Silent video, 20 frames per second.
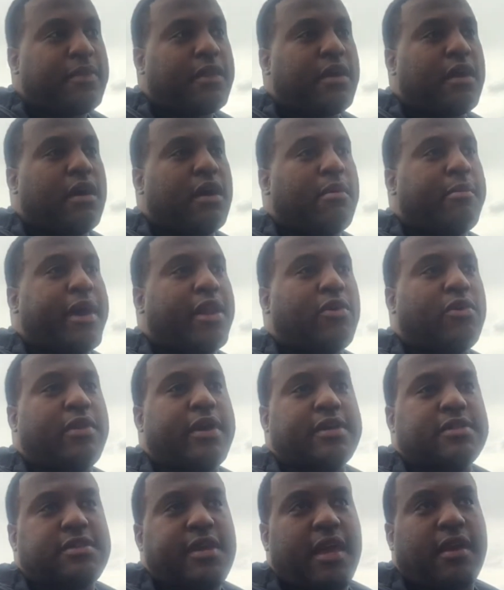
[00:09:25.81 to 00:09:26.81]
I don't
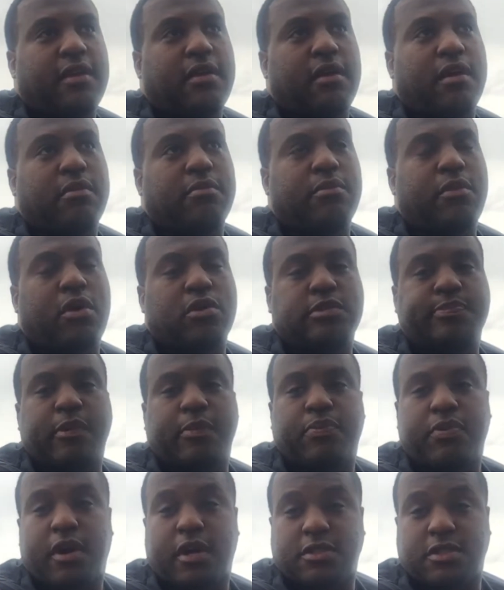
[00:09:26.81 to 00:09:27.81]
like taking on multiple
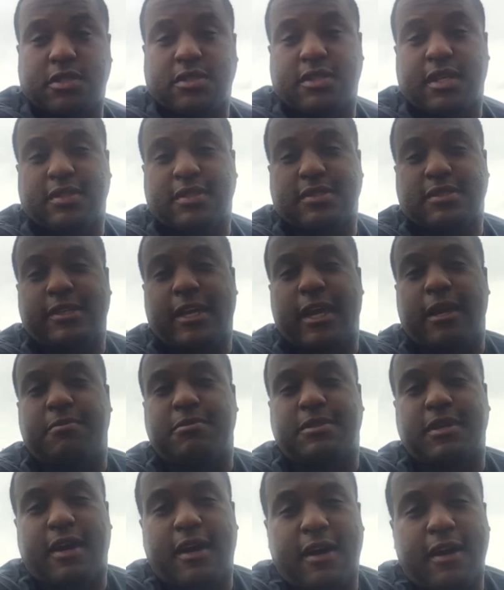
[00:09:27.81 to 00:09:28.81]
projects at the same
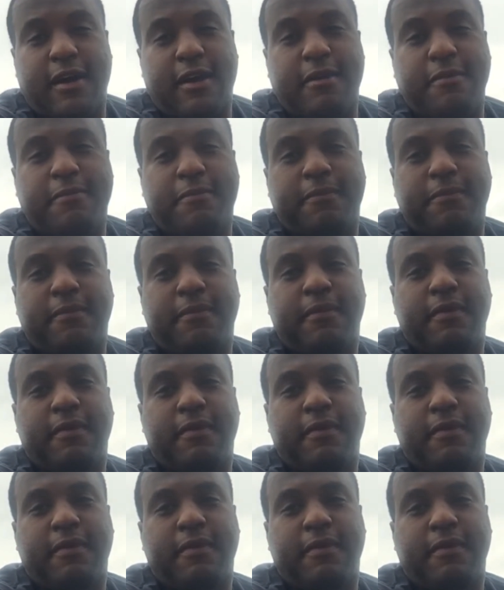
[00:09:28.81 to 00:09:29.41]
time,